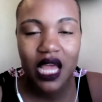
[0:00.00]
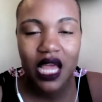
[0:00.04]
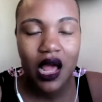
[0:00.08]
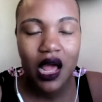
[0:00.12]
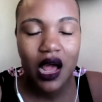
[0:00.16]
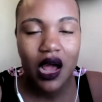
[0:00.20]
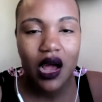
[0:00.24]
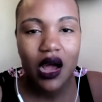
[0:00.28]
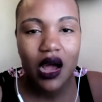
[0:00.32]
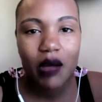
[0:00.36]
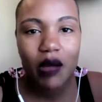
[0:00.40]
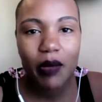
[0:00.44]

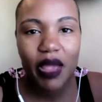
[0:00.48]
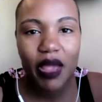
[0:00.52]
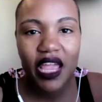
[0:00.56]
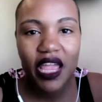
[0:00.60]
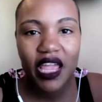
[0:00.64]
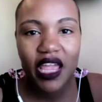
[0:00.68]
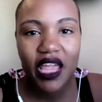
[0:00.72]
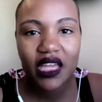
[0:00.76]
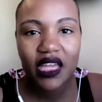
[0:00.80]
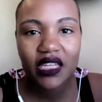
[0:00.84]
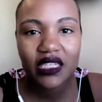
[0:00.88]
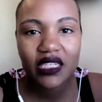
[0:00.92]

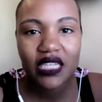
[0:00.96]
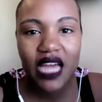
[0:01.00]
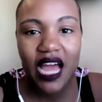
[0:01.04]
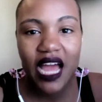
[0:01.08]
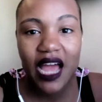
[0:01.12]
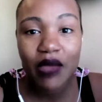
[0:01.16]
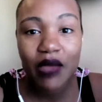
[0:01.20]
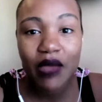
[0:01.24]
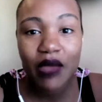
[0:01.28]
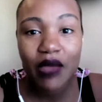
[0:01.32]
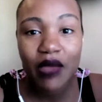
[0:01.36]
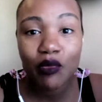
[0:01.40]
And
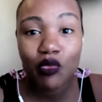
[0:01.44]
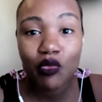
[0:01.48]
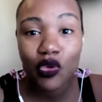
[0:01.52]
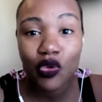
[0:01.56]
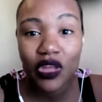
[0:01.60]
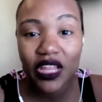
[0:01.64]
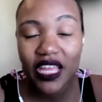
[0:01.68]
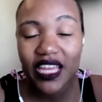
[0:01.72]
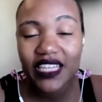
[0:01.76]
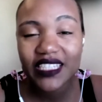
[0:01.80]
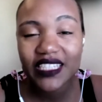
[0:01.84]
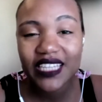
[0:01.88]
I'm really
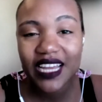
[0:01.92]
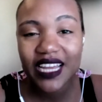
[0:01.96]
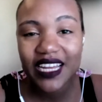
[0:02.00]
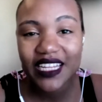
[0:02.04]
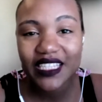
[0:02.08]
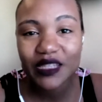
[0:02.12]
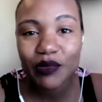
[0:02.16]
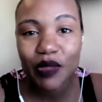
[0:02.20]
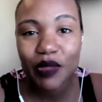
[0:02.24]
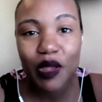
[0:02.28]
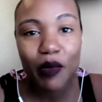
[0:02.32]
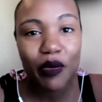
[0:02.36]
excited to
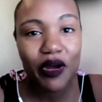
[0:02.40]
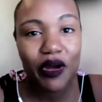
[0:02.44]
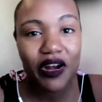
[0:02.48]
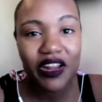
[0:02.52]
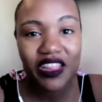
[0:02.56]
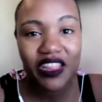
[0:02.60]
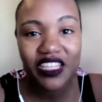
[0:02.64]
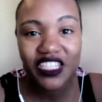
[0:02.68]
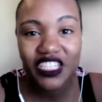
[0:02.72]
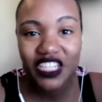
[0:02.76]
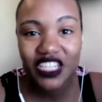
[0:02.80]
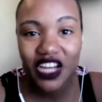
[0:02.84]
be a part of the
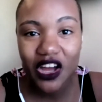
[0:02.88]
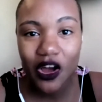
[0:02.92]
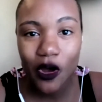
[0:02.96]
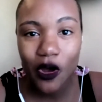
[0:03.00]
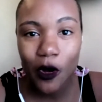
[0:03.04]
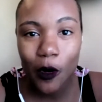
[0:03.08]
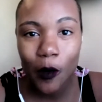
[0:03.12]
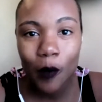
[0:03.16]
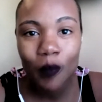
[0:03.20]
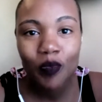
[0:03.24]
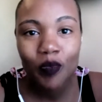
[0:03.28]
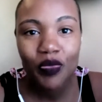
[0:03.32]
show
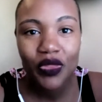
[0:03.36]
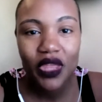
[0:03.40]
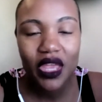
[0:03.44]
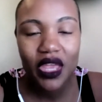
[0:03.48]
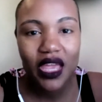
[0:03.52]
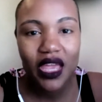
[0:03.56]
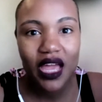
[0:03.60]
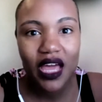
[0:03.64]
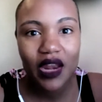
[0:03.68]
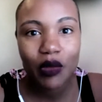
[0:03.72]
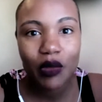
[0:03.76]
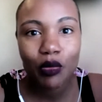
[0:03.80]
and
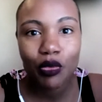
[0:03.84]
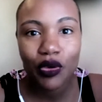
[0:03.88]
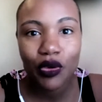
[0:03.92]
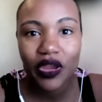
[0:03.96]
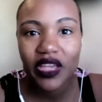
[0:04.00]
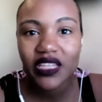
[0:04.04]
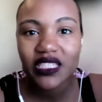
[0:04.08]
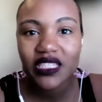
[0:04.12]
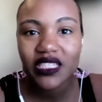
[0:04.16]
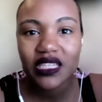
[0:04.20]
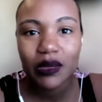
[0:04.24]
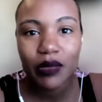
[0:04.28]
kind of bring
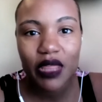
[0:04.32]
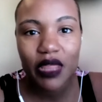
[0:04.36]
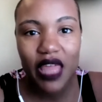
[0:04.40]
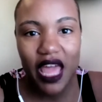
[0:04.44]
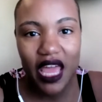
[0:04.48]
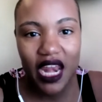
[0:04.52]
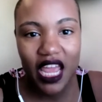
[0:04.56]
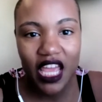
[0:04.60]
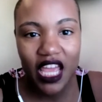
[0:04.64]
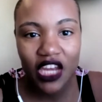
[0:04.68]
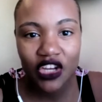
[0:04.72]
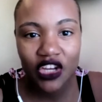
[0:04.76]
some of that
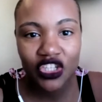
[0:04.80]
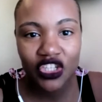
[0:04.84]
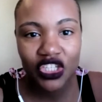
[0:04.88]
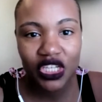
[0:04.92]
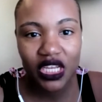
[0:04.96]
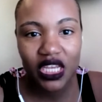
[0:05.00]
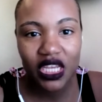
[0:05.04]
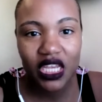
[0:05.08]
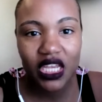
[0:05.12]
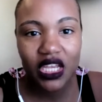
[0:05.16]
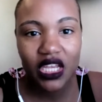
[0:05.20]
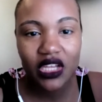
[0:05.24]

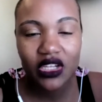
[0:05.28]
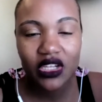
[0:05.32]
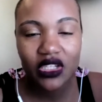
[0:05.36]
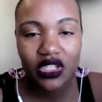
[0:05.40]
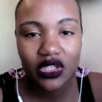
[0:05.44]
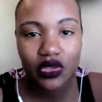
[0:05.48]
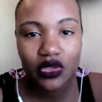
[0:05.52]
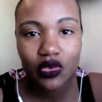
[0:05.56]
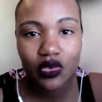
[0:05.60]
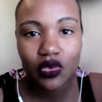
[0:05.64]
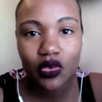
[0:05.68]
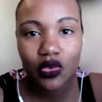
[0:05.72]
energy
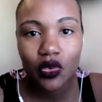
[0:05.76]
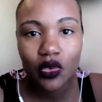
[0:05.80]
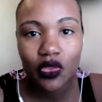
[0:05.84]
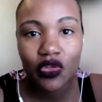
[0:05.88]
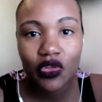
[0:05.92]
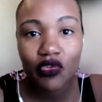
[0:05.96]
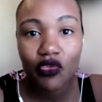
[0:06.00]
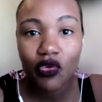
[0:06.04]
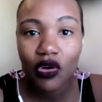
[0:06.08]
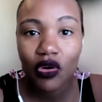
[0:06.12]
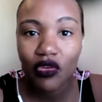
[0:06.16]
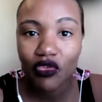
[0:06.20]
to the
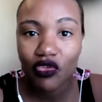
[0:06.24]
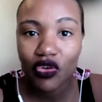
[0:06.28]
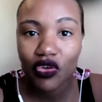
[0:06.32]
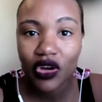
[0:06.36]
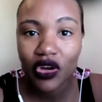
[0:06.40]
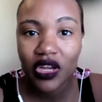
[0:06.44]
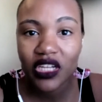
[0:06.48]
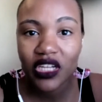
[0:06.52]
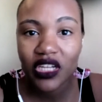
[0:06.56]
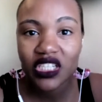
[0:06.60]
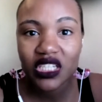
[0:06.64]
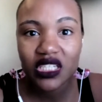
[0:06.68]

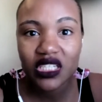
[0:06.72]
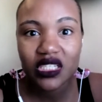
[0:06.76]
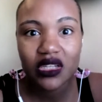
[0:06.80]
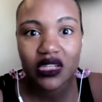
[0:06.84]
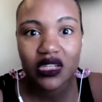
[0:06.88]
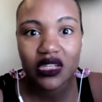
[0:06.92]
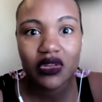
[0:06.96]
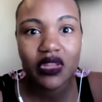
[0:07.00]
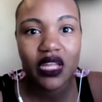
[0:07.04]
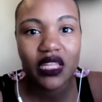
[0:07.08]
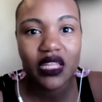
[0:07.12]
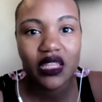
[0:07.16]
forefront just so
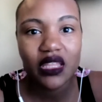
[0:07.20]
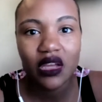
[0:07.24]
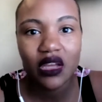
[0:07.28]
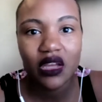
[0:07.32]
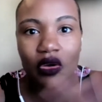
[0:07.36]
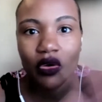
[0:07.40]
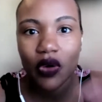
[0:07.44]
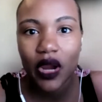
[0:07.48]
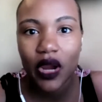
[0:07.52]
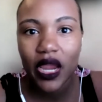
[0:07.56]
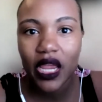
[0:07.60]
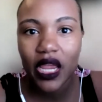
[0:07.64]
that the
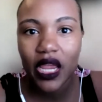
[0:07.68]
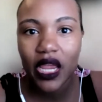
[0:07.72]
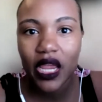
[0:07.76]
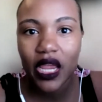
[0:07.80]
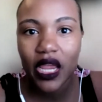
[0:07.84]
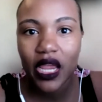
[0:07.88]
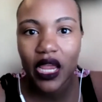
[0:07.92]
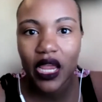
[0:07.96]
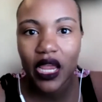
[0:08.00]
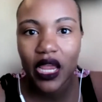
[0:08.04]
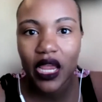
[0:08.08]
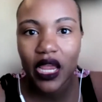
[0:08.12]

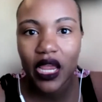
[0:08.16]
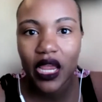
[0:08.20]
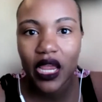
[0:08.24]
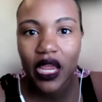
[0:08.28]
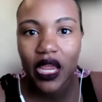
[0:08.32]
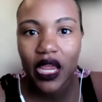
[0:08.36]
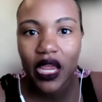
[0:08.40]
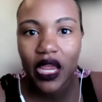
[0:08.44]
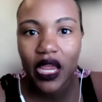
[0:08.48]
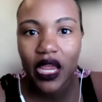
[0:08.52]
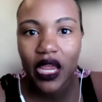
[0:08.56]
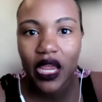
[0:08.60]
greater
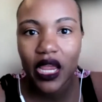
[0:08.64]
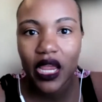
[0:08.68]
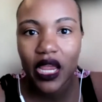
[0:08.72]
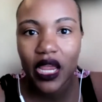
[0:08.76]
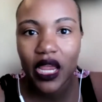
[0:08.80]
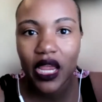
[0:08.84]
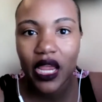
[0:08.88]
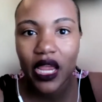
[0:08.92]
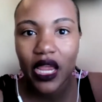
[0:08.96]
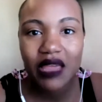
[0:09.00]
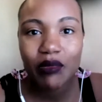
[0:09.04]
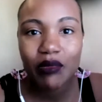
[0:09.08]
world
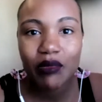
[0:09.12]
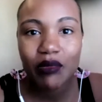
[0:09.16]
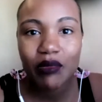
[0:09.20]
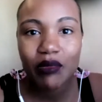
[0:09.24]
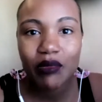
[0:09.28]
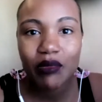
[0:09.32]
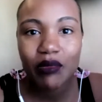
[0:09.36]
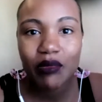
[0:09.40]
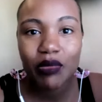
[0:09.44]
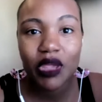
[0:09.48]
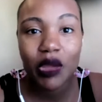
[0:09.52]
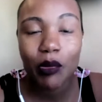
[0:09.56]
around us
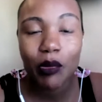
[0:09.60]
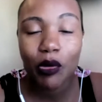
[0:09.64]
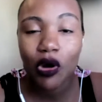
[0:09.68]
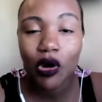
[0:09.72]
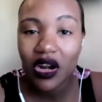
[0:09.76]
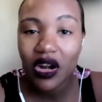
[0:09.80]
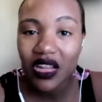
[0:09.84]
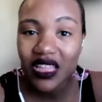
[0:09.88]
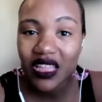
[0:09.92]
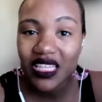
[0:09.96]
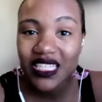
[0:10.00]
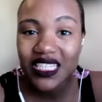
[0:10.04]
can be a
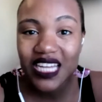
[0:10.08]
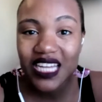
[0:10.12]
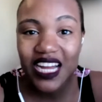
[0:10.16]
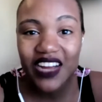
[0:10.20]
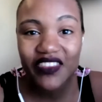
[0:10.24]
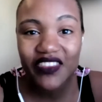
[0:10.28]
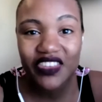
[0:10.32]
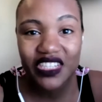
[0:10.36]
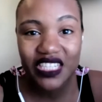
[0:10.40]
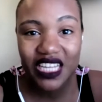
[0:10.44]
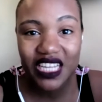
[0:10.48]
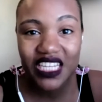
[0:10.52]
part of these
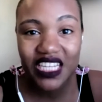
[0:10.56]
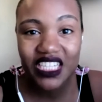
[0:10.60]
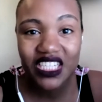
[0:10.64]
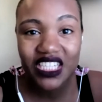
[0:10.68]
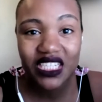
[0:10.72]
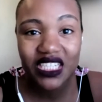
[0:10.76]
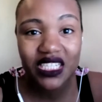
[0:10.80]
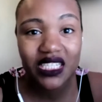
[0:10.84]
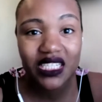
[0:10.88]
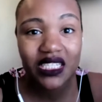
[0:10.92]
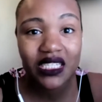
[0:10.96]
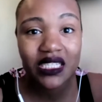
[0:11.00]

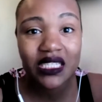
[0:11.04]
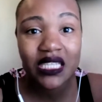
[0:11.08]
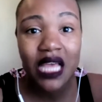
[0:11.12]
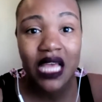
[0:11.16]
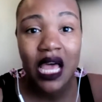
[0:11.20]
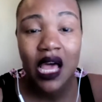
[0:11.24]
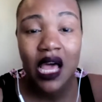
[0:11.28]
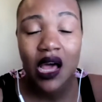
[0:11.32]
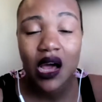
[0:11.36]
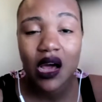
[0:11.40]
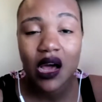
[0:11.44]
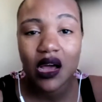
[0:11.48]
conversations,
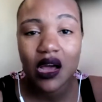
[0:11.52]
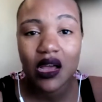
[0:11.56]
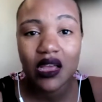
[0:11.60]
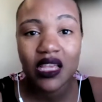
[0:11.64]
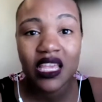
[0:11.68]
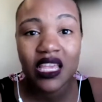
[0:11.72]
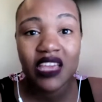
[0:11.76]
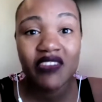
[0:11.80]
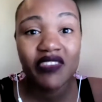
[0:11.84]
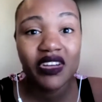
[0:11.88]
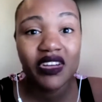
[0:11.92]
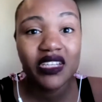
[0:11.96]

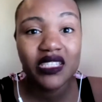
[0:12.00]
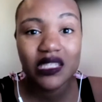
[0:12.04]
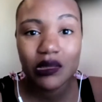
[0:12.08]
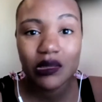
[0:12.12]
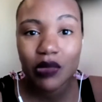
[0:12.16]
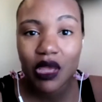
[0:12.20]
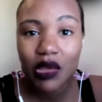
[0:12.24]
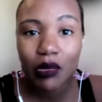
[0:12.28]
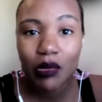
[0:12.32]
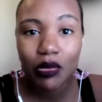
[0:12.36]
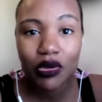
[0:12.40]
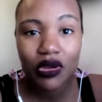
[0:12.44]
give us some
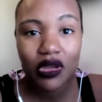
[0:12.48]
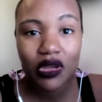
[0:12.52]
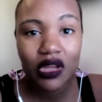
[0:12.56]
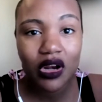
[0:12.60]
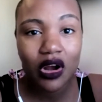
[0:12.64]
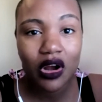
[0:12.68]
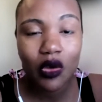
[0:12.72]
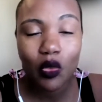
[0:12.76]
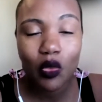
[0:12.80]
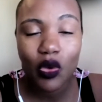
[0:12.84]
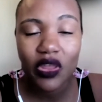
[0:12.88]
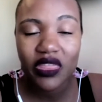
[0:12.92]
input
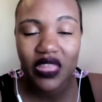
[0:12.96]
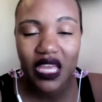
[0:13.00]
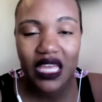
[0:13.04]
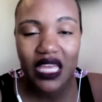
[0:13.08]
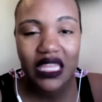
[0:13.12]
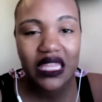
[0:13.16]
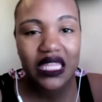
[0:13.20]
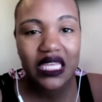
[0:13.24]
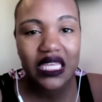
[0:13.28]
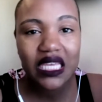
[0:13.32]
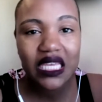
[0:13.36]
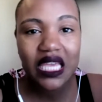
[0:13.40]
on what they
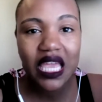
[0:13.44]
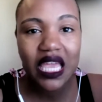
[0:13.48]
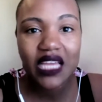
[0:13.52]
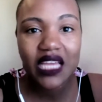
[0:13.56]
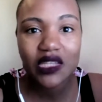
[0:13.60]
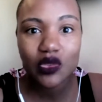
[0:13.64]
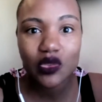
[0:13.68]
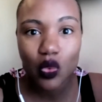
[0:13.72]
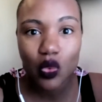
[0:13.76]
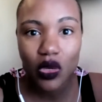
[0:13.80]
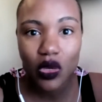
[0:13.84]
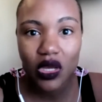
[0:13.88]
think, as
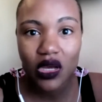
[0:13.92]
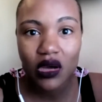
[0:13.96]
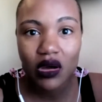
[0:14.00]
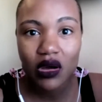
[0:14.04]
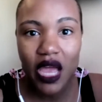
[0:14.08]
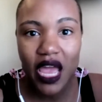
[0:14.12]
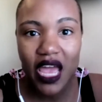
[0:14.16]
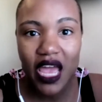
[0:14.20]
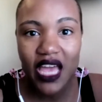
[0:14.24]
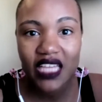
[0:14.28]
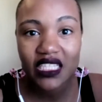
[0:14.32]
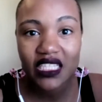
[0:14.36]
well as